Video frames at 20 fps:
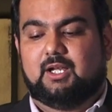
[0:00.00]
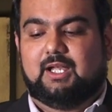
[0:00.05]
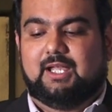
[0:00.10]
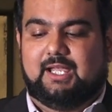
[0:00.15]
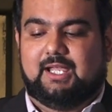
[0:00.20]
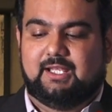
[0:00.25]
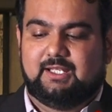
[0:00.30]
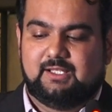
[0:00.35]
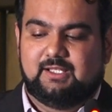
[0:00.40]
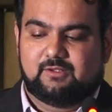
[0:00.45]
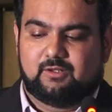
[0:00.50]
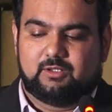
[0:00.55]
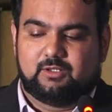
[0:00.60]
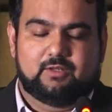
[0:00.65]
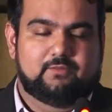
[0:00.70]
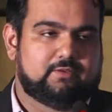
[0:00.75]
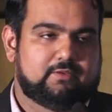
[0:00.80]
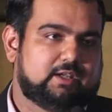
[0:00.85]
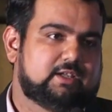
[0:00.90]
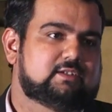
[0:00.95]
any sort
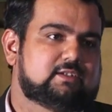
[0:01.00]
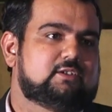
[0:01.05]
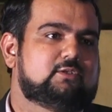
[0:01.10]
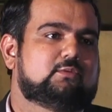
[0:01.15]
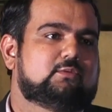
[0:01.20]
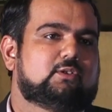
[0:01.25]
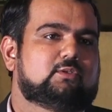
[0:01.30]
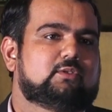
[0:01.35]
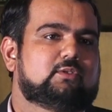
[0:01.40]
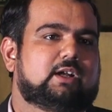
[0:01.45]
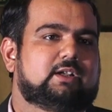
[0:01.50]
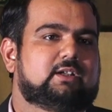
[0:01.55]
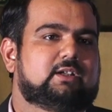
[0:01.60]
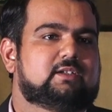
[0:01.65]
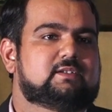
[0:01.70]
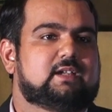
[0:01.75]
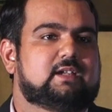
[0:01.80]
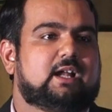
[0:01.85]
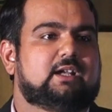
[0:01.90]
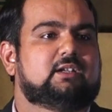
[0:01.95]
of risk you want to
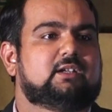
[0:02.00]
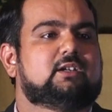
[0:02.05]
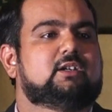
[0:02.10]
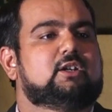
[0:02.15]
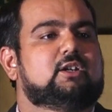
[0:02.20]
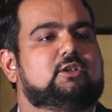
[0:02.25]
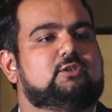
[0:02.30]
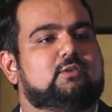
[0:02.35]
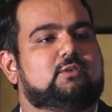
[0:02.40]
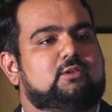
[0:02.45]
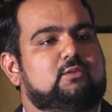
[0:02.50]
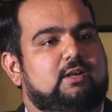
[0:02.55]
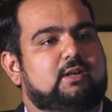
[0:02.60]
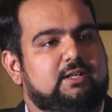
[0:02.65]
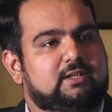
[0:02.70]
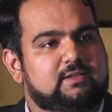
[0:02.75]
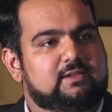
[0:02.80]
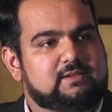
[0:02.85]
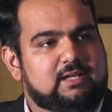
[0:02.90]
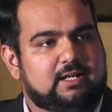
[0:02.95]
understand
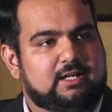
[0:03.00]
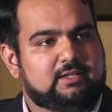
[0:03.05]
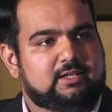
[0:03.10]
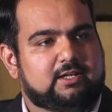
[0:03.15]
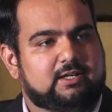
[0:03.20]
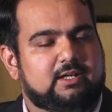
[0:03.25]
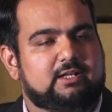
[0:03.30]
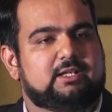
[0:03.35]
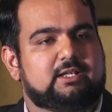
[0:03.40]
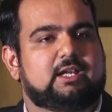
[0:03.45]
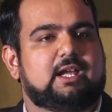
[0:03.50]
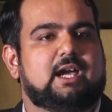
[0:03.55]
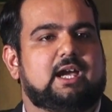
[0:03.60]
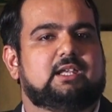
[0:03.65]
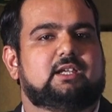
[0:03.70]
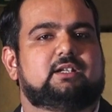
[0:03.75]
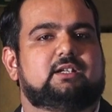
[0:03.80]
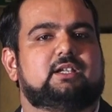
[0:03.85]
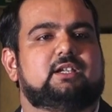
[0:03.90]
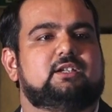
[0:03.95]
the
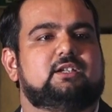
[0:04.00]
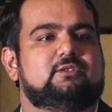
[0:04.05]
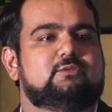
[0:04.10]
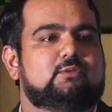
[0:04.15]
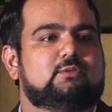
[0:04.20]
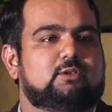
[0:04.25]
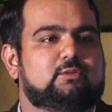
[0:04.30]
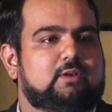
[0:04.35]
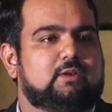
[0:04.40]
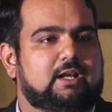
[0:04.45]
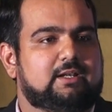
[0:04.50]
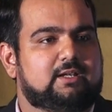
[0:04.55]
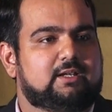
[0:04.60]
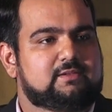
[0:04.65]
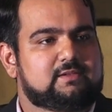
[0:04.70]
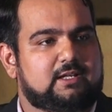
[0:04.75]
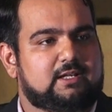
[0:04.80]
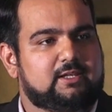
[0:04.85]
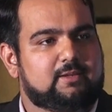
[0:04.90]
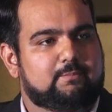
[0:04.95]
criticality, you want to
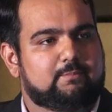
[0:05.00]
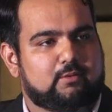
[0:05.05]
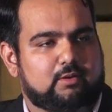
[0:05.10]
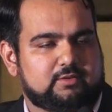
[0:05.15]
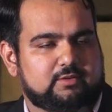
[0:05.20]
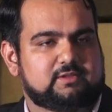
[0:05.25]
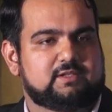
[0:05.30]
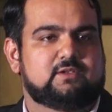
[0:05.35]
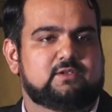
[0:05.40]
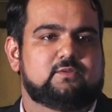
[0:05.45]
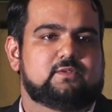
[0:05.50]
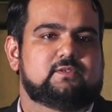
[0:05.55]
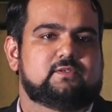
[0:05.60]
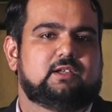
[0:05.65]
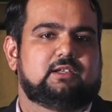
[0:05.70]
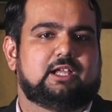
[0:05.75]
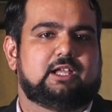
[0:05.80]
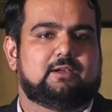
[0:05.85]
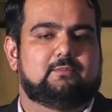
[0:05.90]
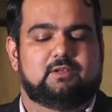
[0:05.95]
understand the
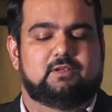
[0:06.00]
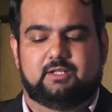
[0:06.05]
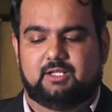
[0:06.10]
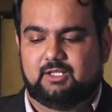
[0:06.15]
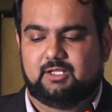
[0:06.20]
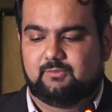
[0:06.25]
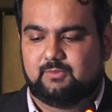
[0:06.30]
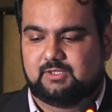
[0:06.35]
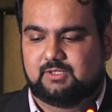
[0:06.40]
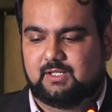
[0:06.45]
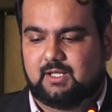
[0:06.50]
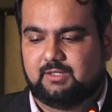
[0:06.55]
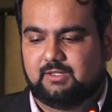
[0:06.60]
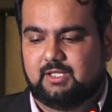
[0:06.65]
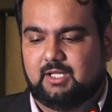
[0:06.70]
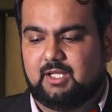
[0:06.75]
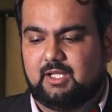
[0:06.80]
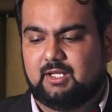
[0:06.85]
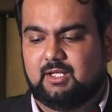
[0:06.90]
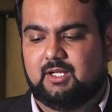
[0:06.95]
prosecutional liabilities which are
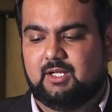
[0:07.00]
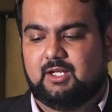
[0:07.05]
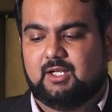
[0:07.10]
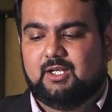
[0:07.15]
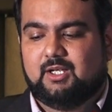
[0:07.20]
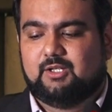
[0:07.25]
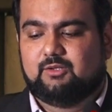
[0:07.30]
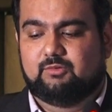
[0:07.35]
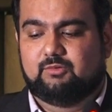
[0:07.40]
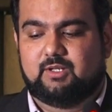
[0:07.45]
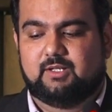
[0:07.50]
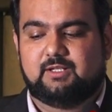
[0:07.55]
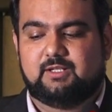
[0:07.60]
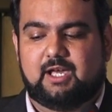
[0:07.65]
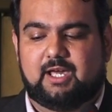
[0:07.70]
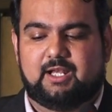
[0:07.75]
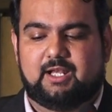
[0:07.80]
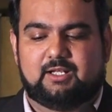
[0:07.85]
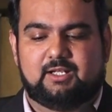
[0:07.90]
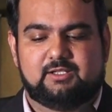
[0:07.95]
there, you can
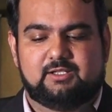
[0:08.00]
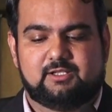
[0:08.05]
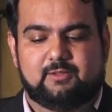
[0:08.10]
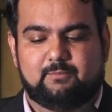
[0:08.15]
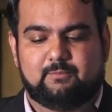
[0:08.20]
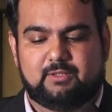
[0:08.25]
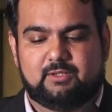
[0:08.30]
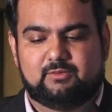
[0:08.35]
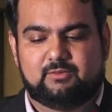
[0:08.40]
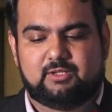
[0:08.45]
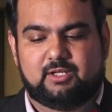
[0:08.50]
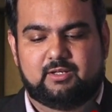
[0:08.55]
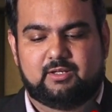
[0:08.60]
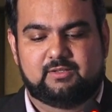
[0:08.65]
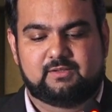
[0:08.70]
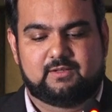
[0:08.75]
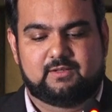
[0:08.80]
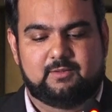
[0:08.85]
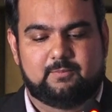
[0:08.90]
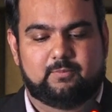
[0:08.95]
directly jump into the
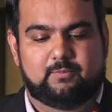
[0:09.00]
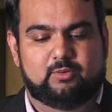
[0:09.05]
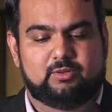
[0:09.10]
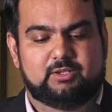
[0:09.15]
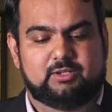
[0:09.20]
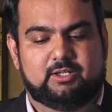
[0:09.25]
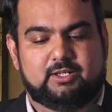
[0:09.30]
risk report.